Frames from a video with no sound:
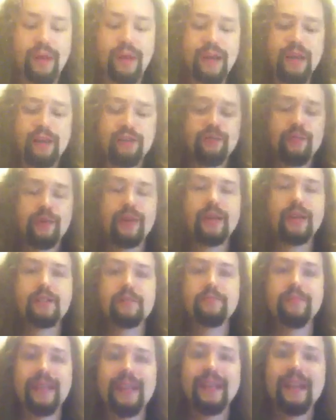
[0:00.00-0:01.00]
radiation
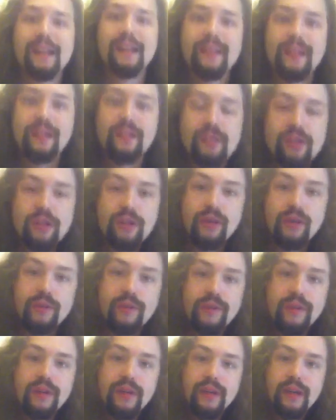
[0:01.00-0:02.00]
readings mean anything to you.
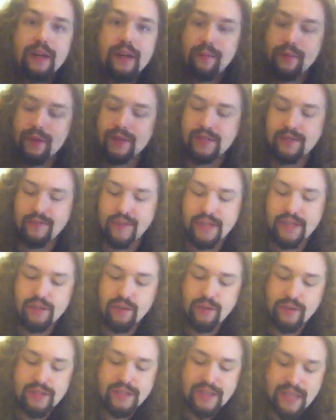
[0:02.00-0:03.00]
Because if I
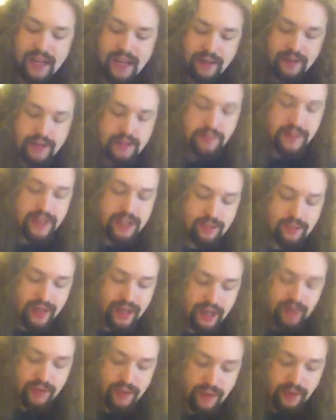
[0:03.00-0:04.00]
took this this piece
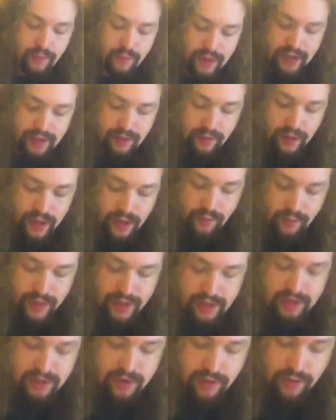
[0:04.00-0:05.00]
right here that, read, that
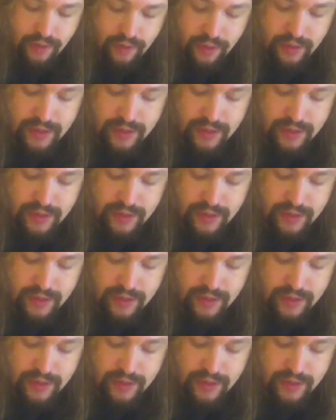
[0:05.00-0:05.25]
registered